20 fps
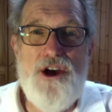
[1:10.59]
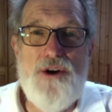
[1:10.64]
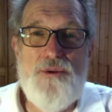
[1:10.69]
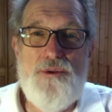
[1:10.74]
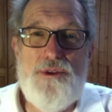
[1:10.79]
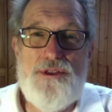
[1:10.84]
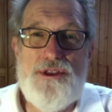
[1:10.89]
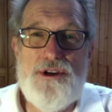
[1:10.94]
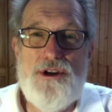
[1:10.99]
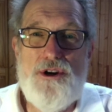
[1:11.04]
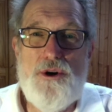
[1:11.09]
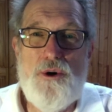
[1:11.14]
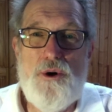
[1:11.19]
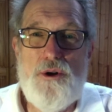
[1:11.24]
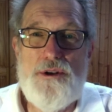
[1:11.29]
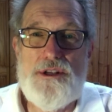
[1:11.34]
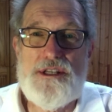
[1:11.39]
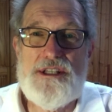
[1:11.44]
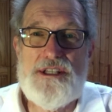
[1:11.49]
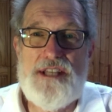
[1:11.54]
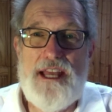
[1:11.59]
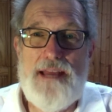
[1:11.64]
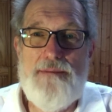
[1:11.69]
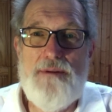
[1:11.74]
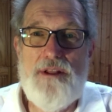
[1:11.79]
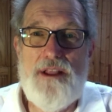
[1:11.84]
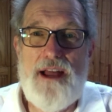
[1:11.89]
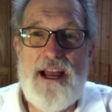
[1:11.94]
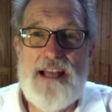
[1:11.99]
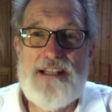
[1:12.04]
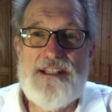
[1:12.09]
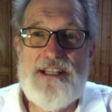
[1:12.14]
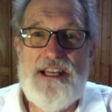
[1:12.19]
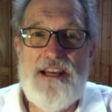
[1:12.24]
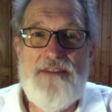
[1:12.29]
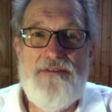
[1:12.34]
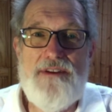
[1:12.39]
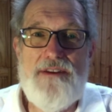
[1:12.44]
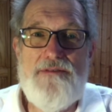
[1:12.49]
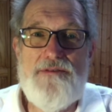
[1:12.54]
with the goal to stabilize
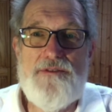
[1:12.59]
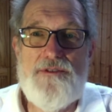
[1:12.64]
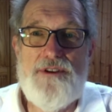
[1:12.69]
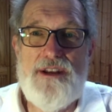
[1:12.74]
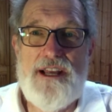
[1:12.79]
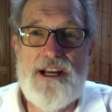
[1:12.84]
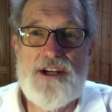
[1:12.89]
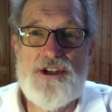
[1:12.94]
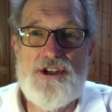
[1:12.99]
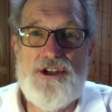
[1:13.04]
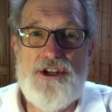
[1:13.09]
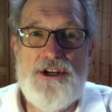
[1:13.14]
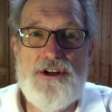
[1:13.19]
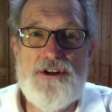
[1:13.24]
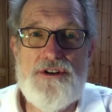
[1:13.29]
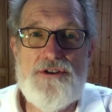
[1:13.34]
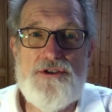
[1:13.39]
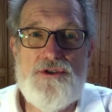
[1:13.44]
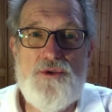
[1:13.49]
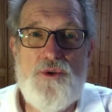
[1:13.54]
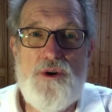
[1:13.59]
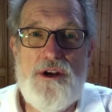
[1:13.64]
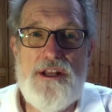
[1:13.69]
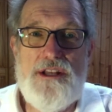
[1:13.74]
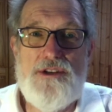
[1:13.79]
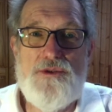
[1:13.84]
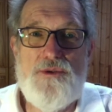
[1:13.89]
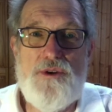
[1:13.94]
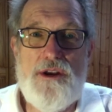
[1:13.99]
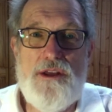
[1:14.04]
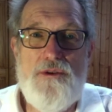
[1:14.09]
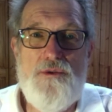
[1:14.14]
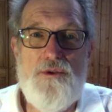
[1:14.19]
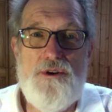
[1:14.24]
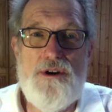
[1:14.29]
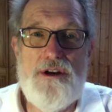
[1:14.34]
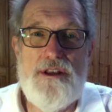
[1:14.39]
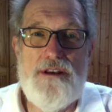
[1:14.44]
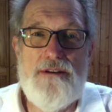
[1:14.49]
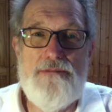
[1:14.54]
giving for next year,
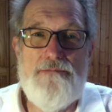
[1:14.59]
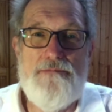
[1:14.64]
2021.